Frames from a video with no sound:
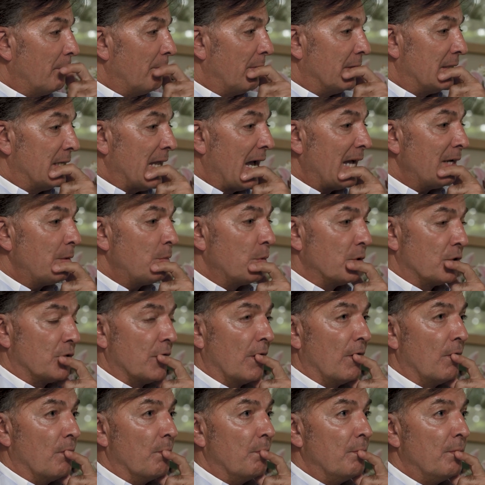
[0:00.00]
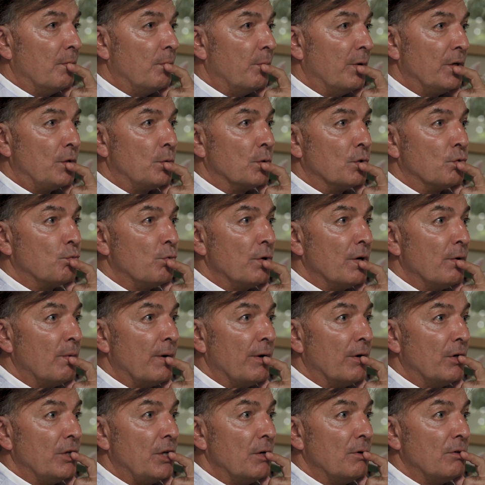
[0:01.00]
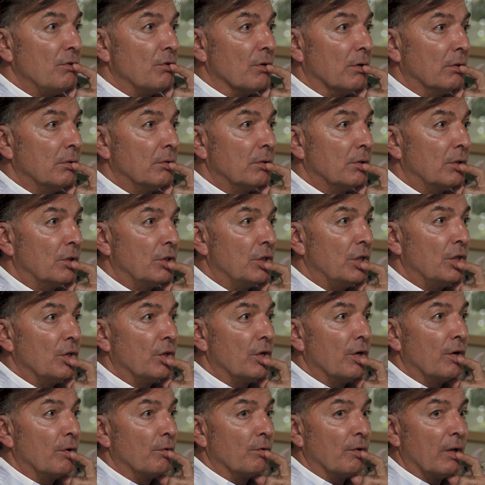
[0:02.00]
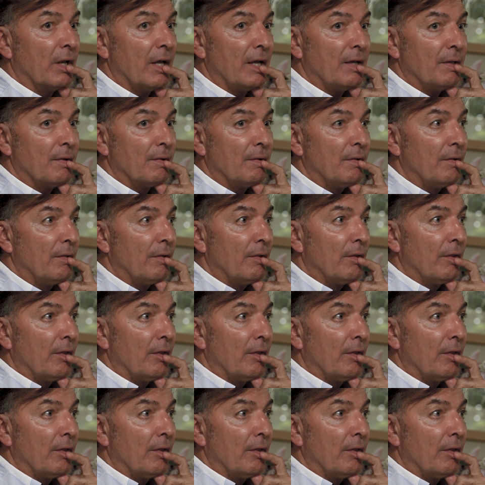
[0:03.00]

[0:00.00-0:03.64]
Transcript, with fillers: my dad was home, which was really unusual because he didn't go home late.